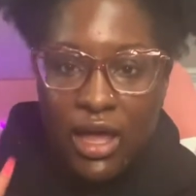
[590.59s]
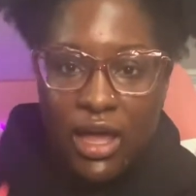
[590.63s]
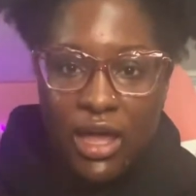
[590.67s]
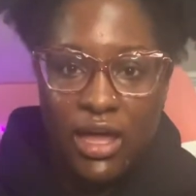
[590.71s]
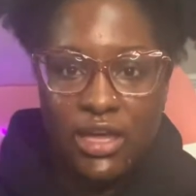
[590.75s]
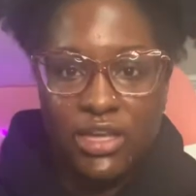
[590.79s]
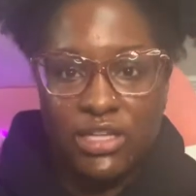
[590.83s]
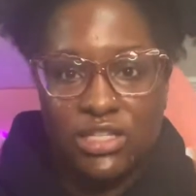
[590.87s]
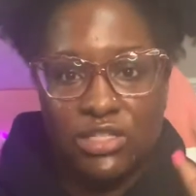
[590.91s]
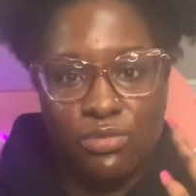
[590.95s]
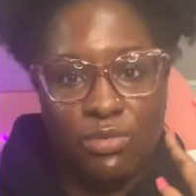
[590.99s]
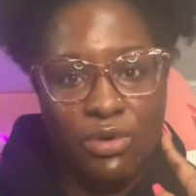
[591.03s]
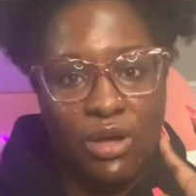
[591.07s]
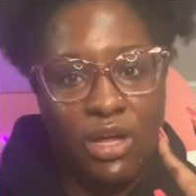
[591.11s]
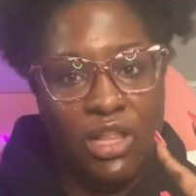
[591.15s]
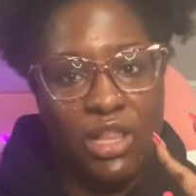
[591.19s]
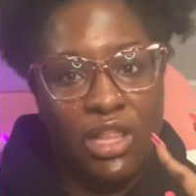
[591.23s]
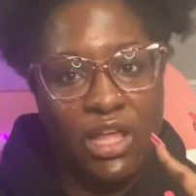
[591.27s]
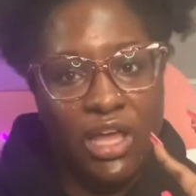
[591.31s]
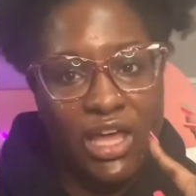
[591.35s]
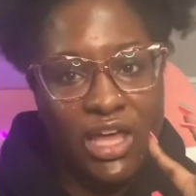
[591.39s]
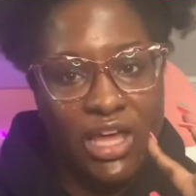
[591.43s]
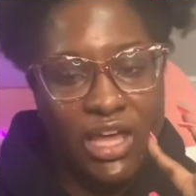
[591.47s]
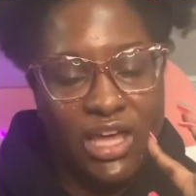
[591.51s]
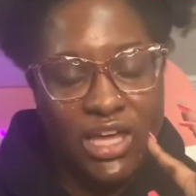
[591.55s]
as well
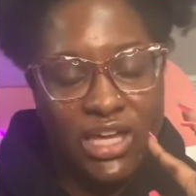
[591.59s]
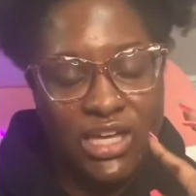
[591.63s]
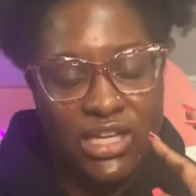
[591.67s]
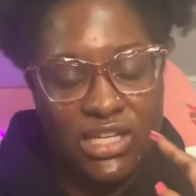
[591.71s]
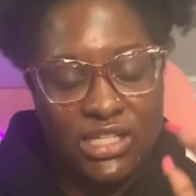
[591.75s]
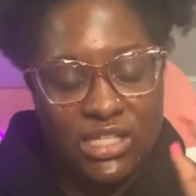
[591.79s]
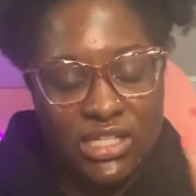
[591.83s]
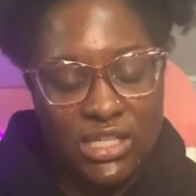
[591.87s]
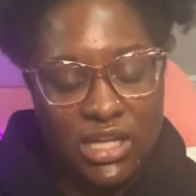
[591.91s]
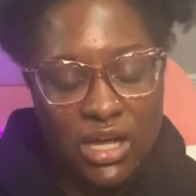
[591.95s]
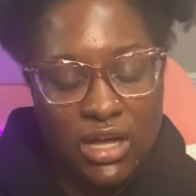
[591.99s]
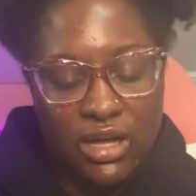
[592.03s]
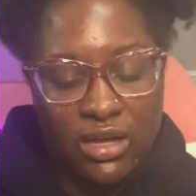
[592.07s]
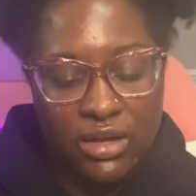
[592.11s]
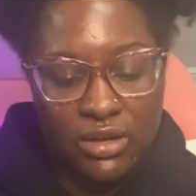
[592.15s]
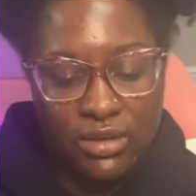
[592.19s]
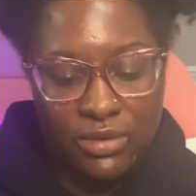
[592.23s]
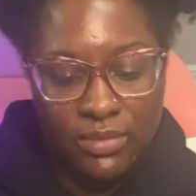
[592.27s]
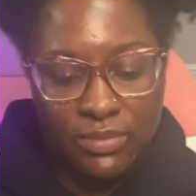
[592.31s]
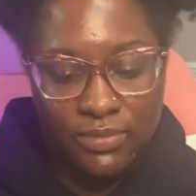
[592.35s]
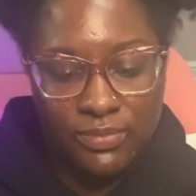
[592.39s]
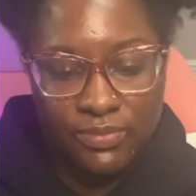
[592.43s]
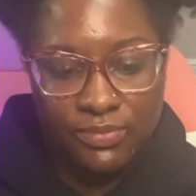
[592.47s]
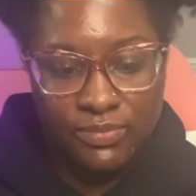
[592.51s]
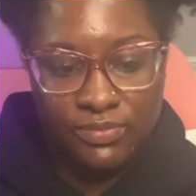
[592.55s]
as
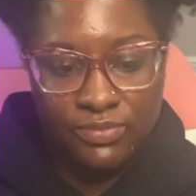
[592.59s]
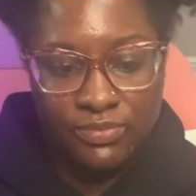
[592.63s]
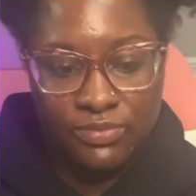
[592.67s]
the